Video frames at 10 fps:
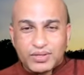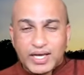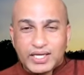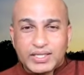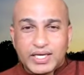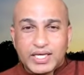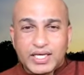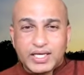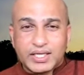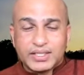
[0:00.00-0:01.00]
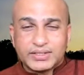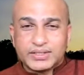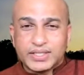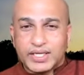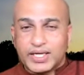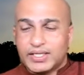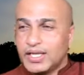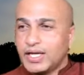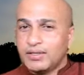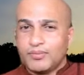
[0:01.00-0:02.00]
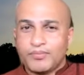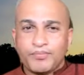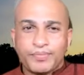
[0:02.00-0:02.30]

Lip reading: like the eagles, and then